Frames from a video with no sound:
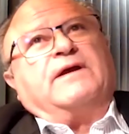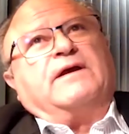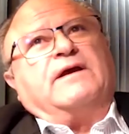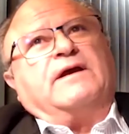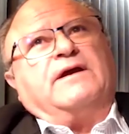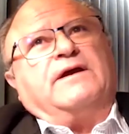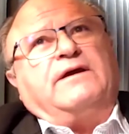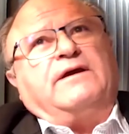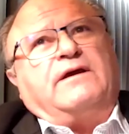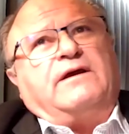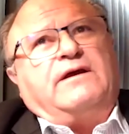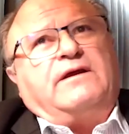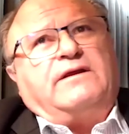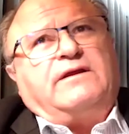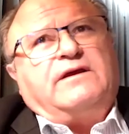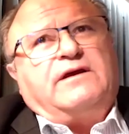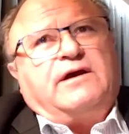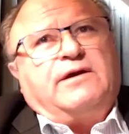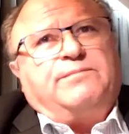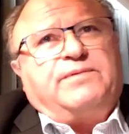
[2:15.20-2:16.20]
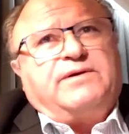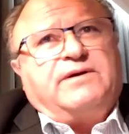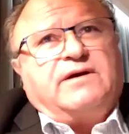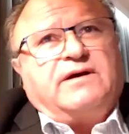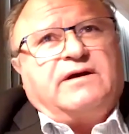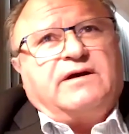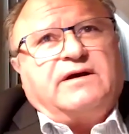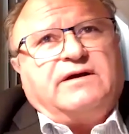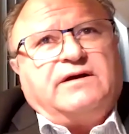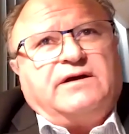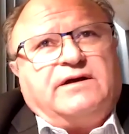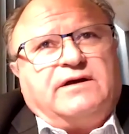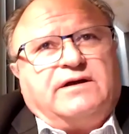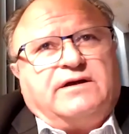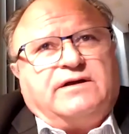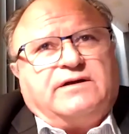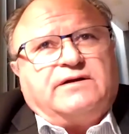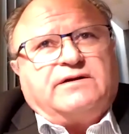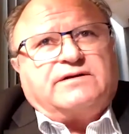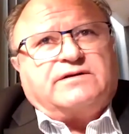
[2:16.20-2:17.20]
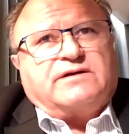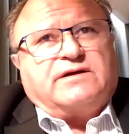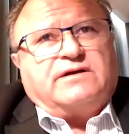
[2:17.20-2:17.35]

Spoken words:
Ethiopia is,